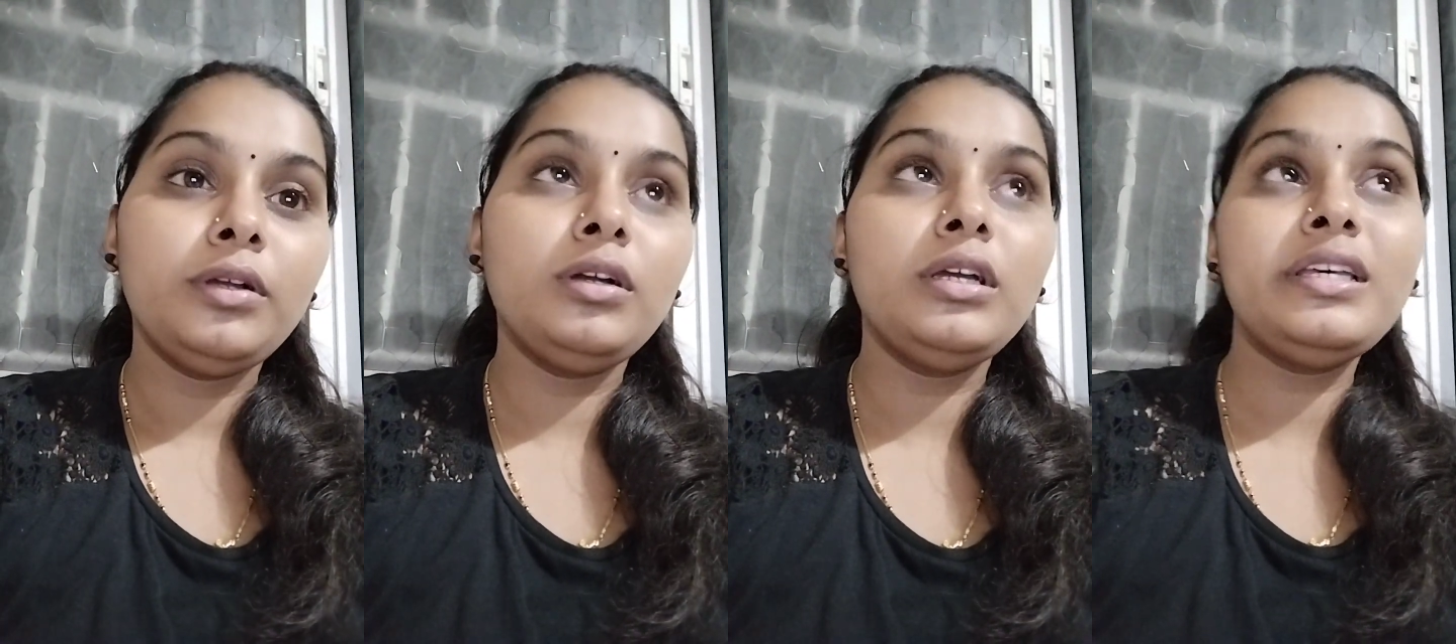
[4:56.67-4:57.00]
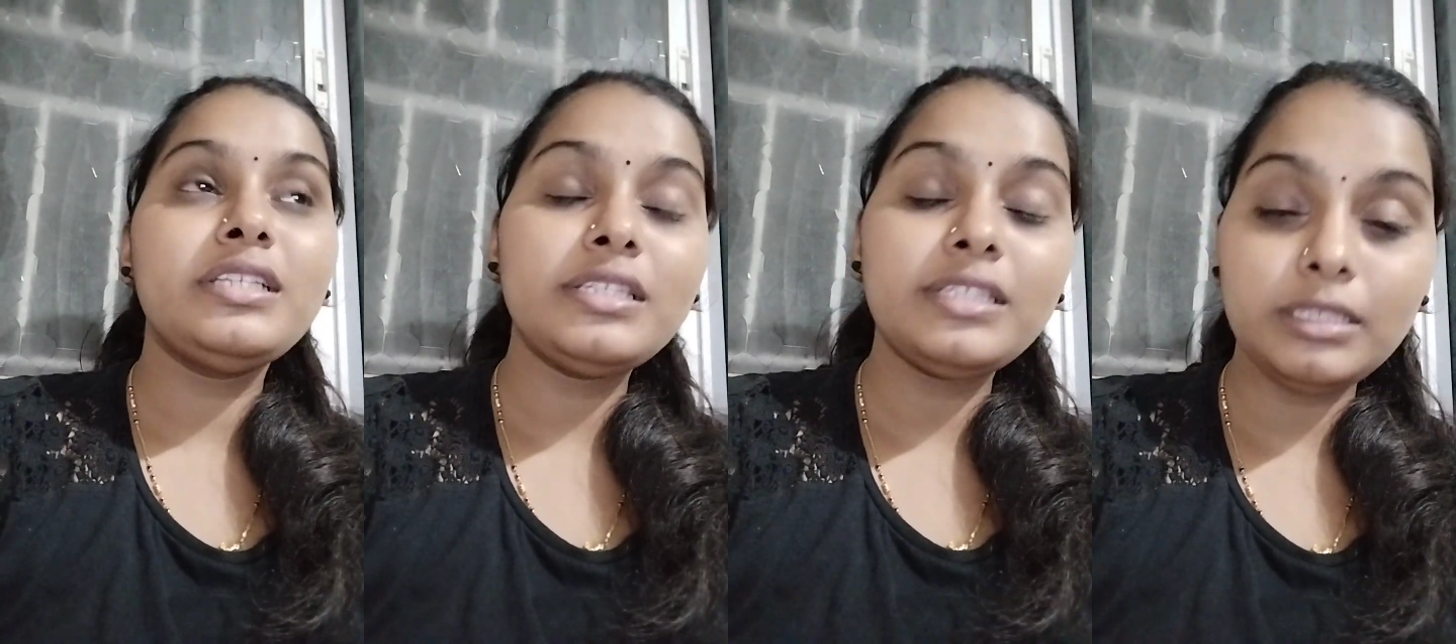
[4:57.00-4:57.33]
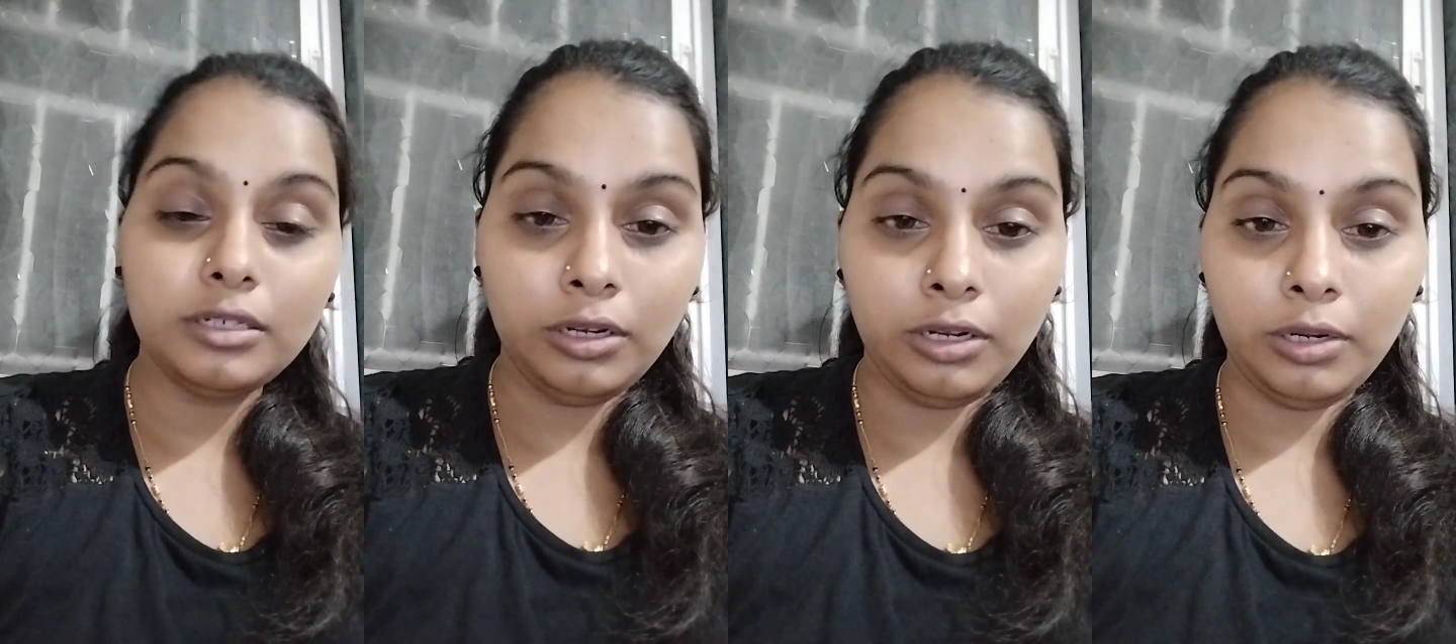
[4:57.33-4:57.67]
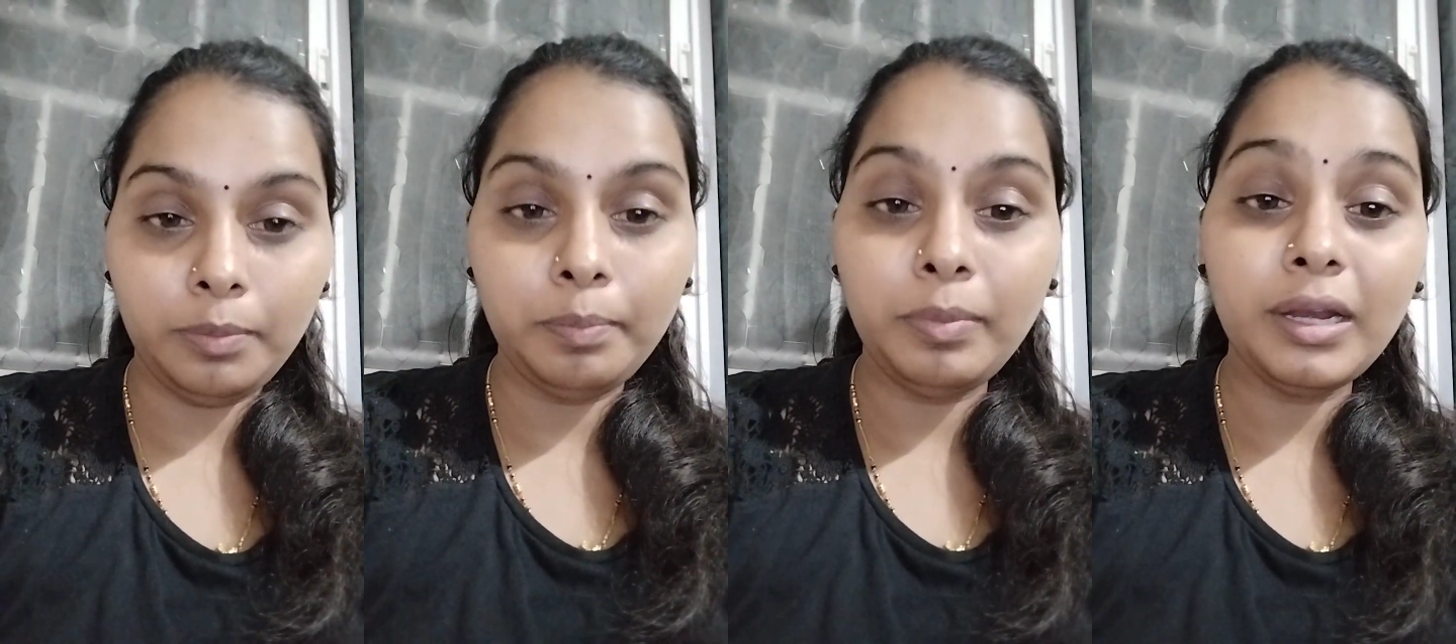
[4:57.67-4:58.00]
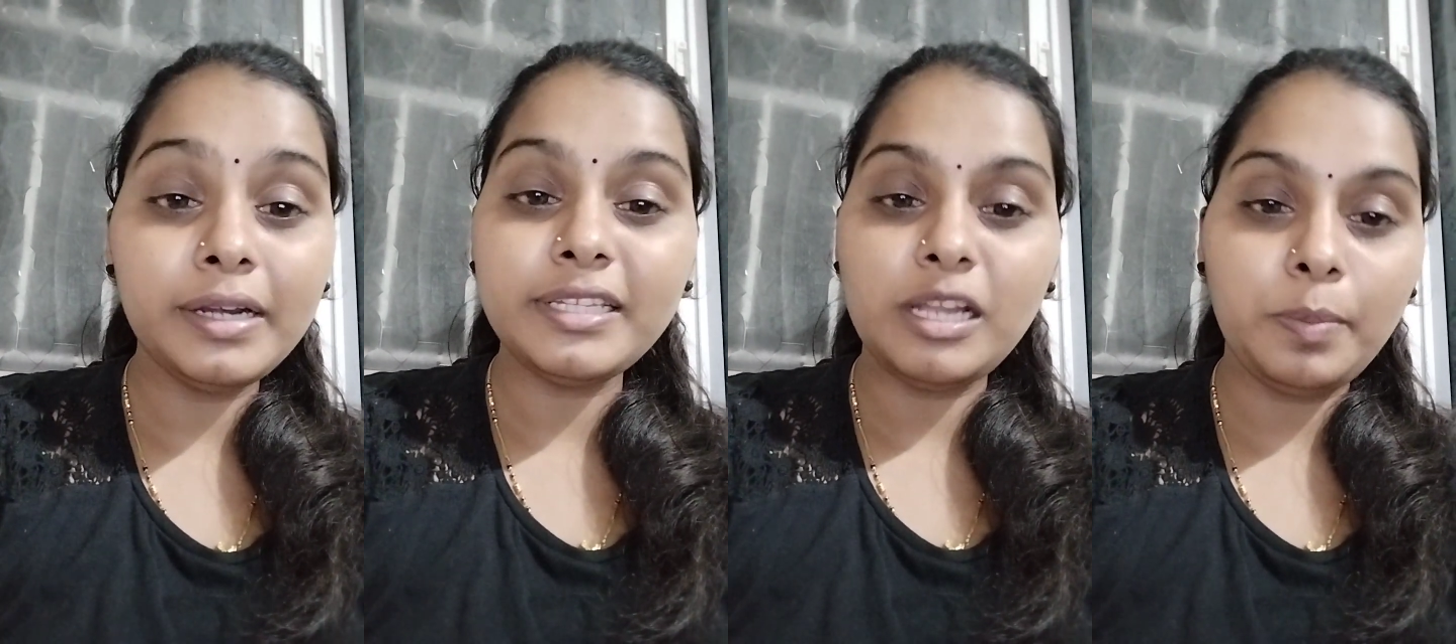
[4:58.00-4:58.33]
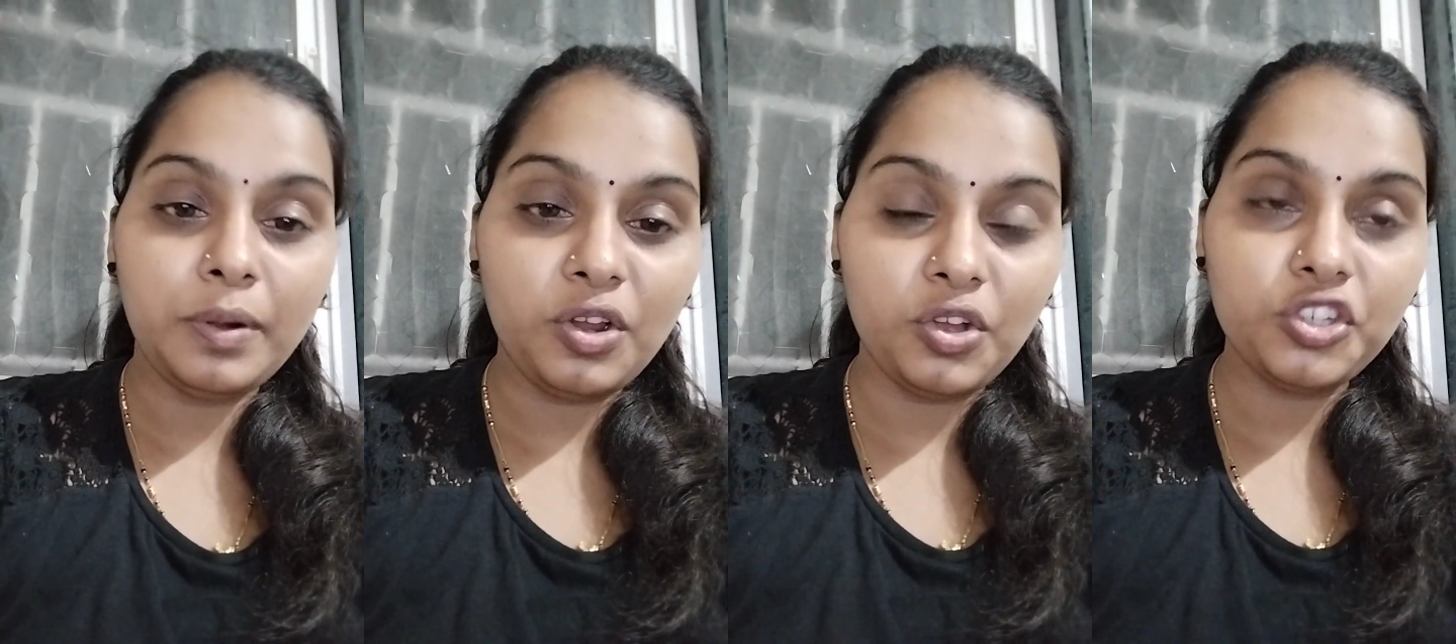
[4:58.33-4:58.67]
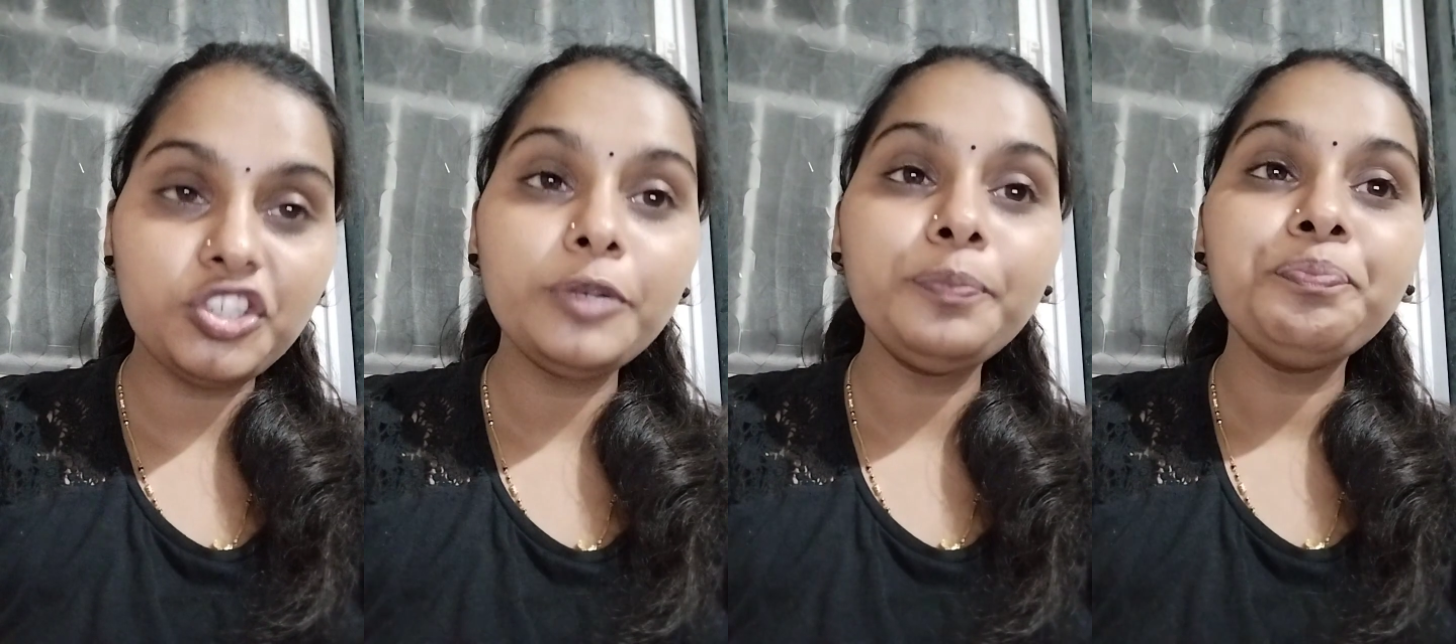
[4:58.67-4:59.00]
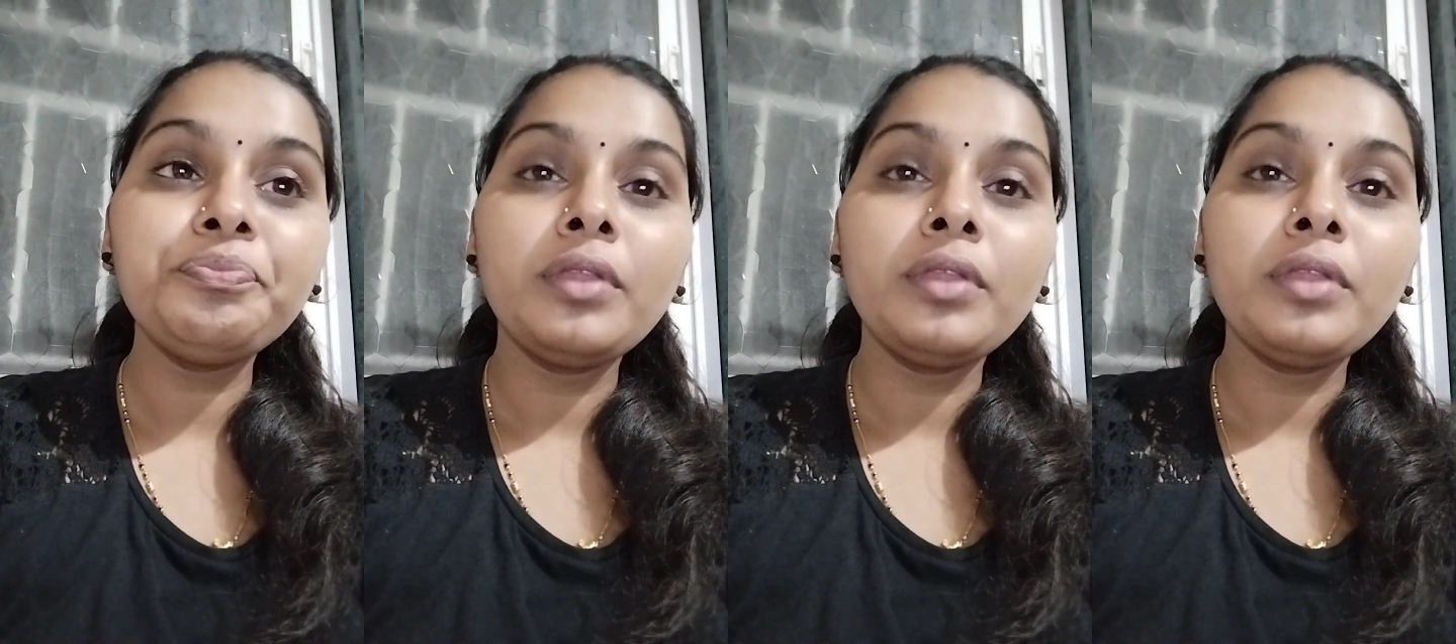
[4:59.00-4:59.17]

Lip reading: is a blood cell production.